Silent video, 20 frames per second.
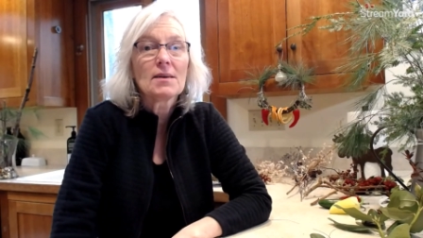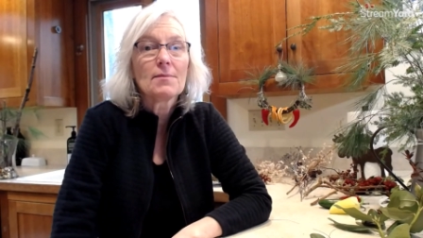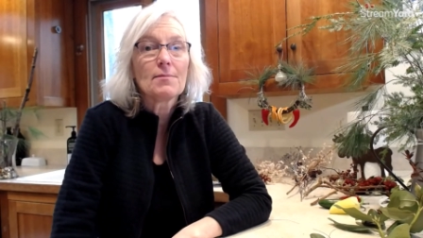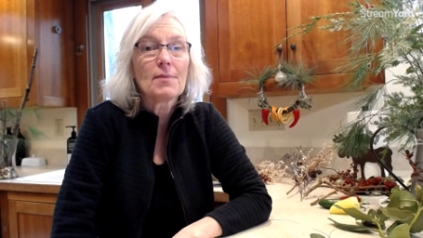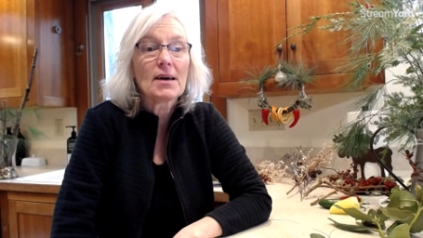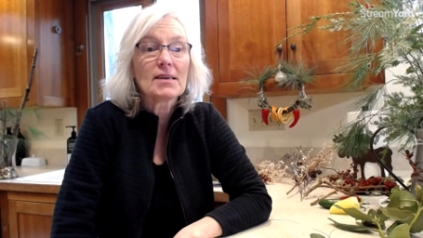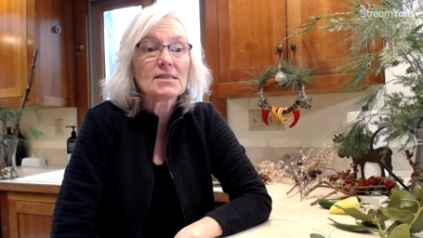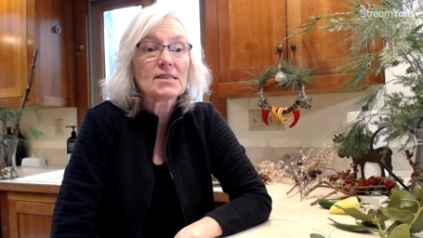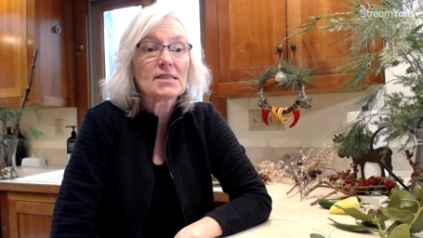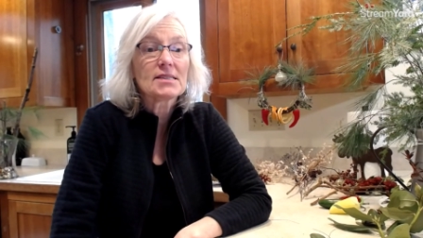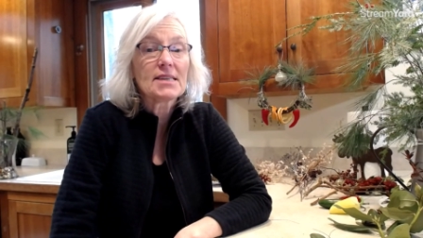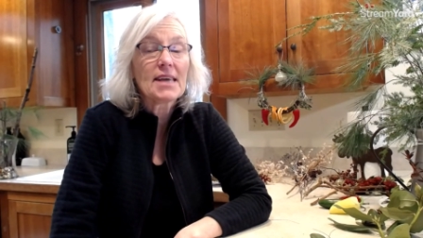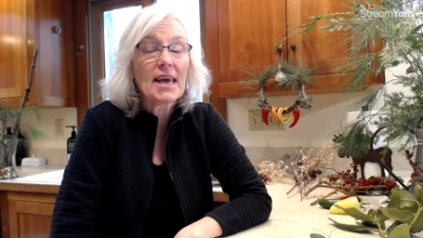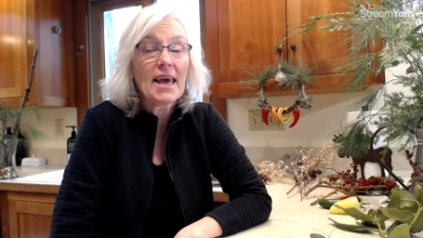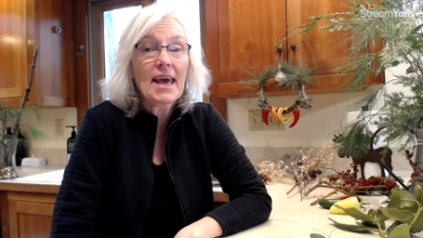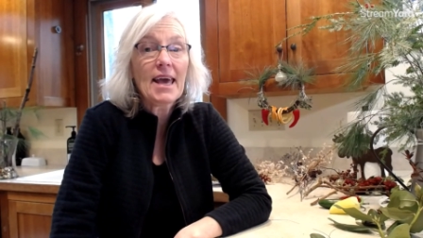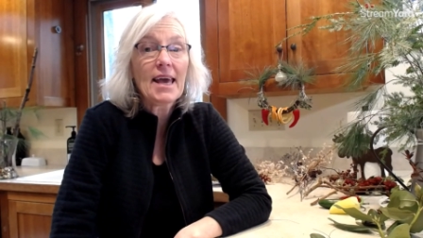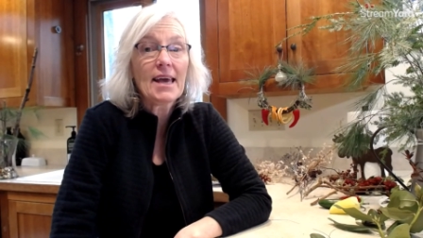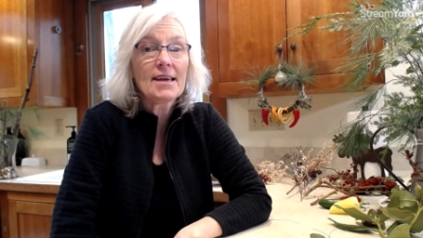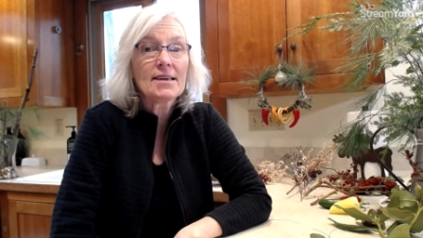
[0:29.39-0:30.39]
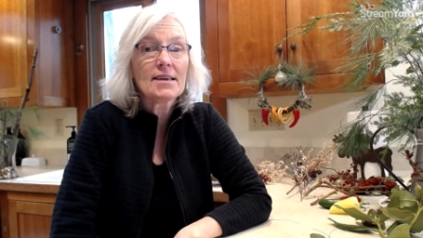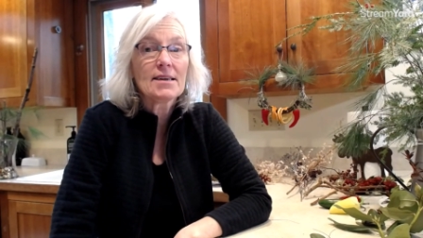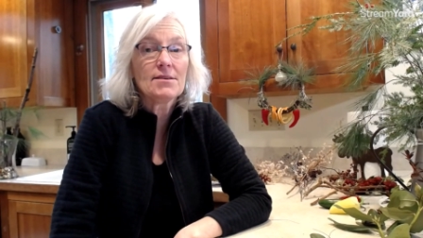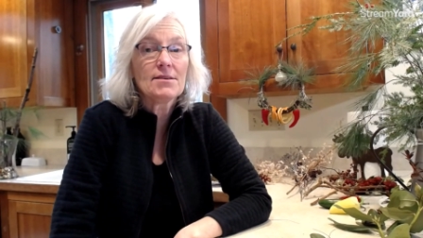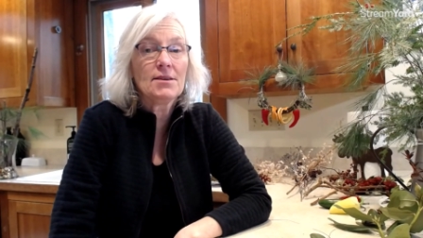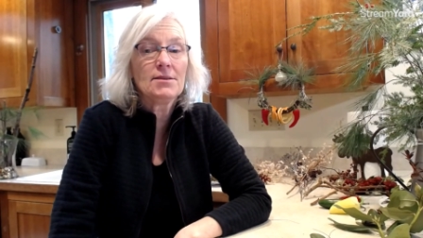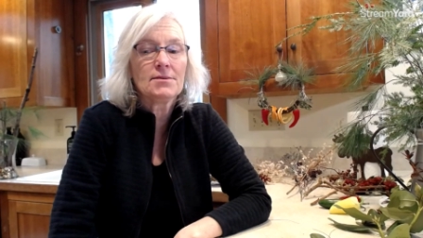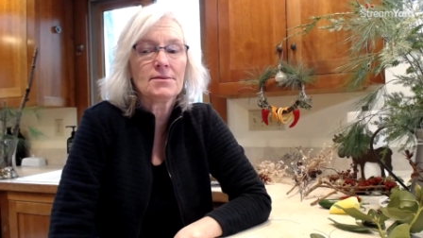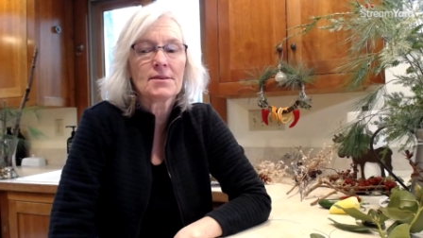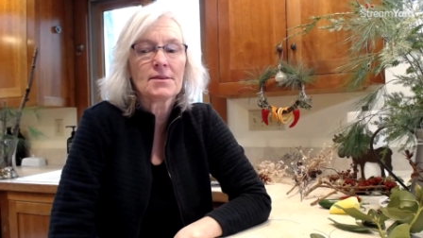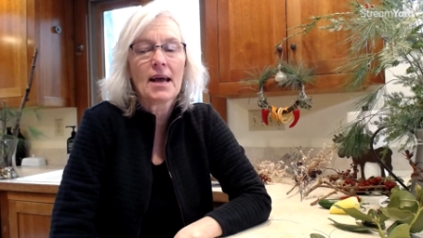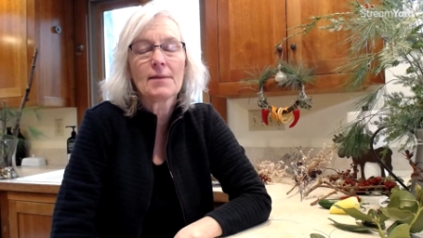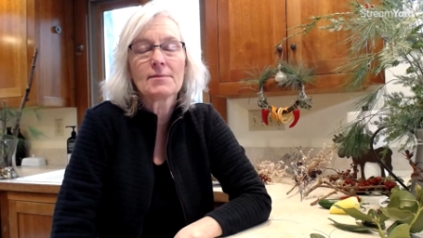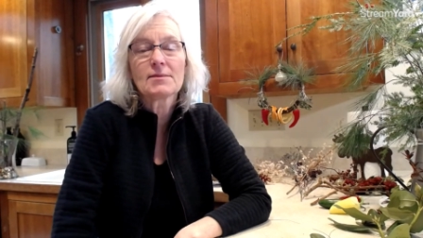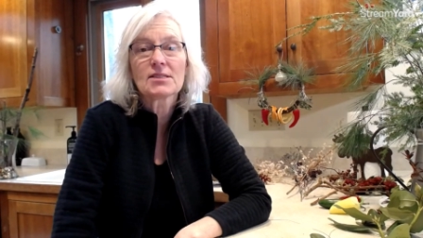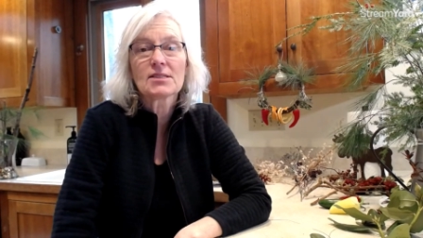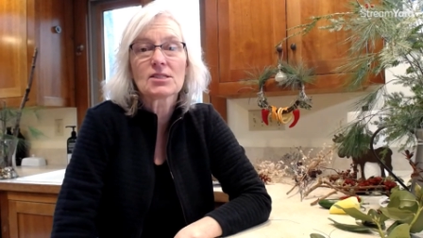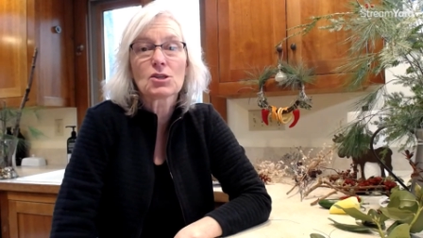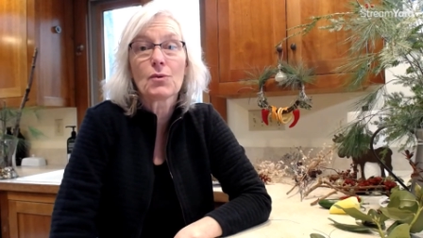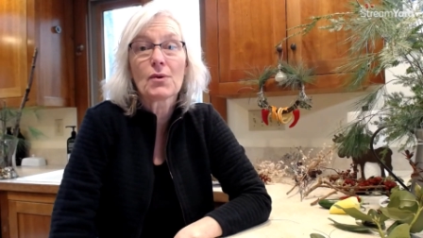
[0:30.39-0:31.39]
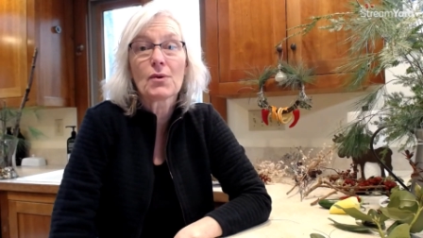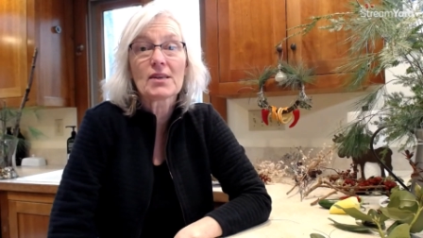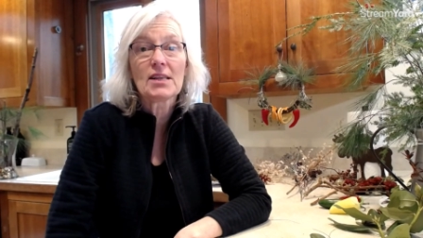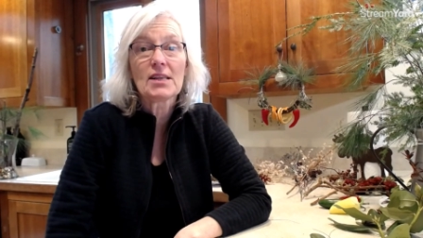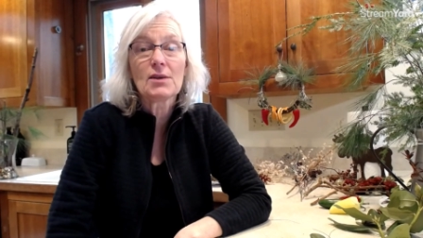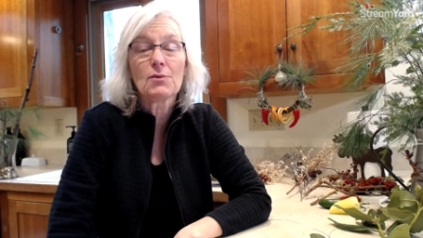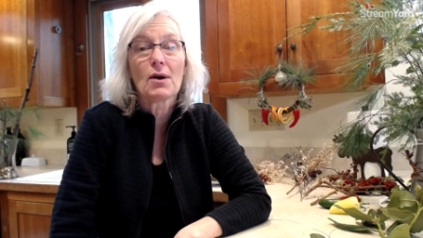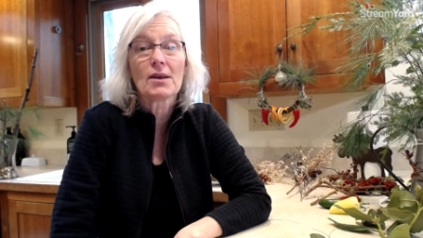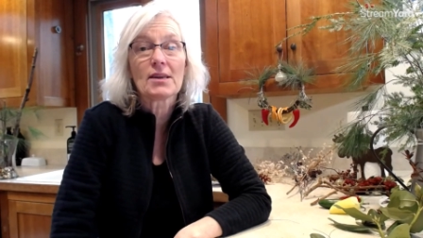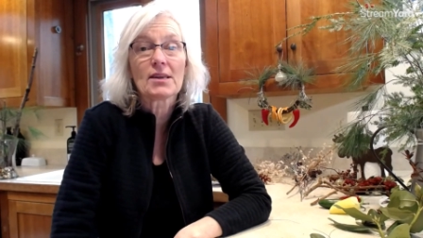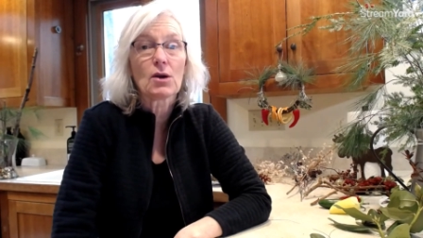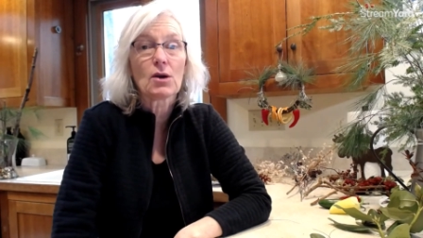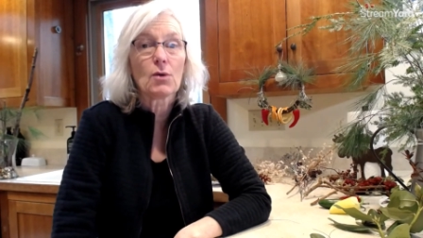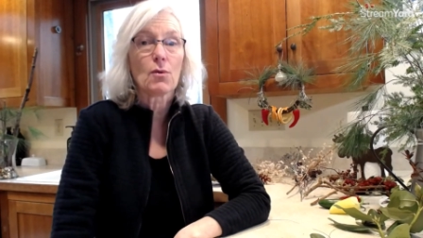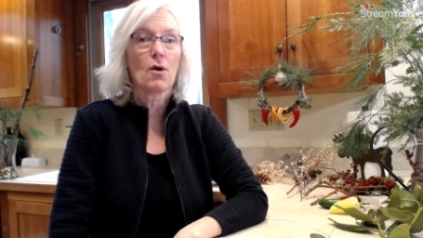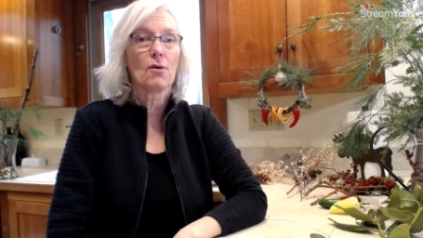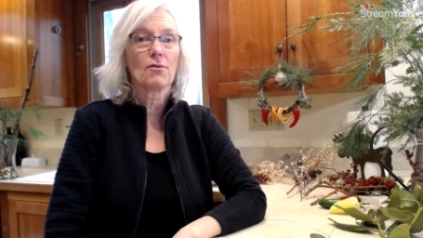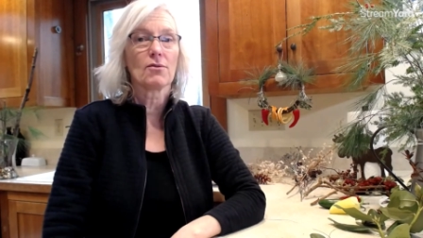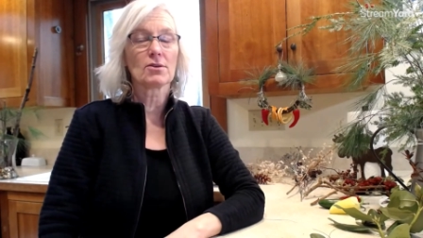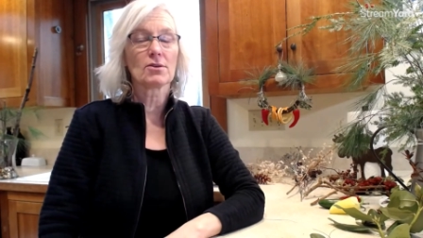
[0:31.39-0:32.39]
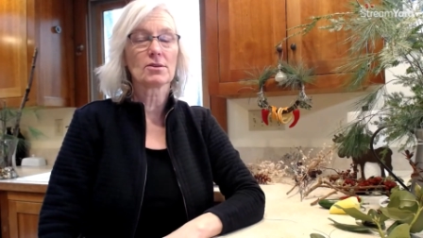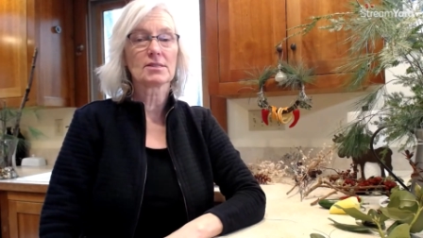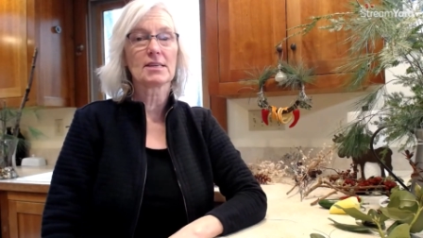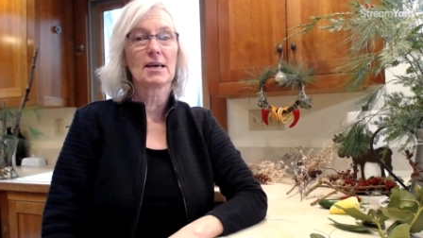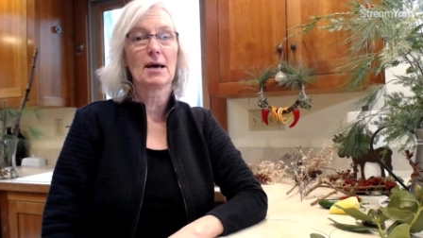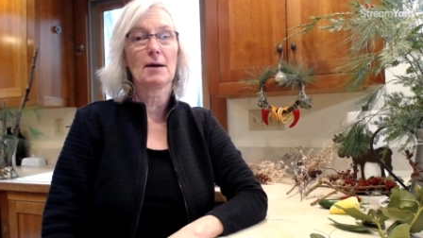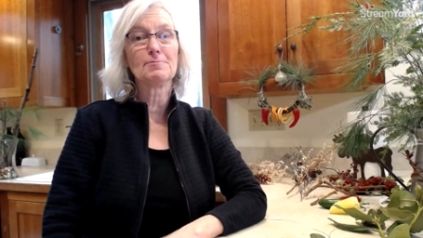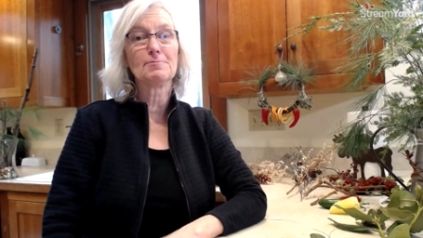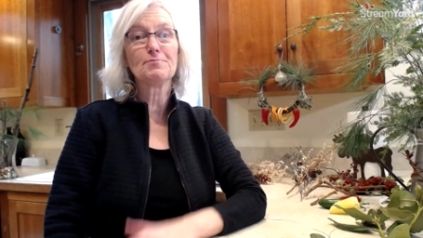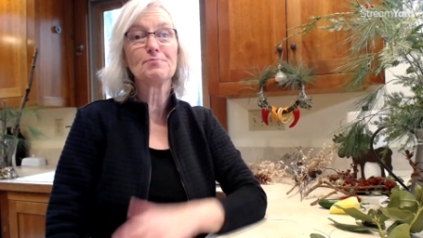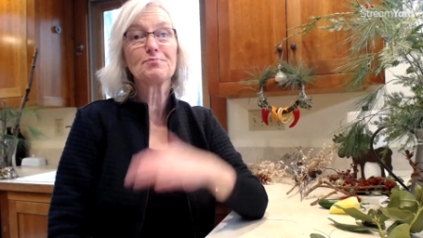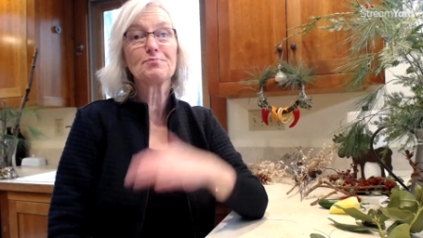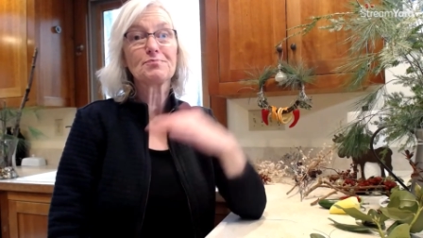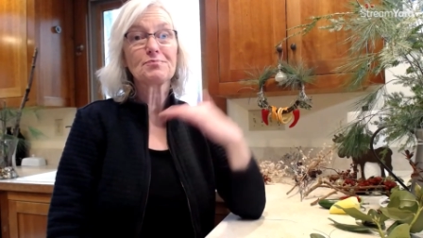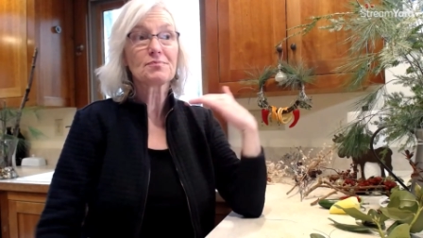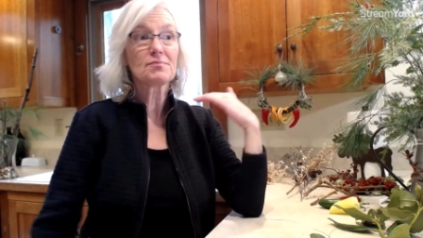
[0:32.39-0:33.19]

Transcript: But today, I just quickly want to go over some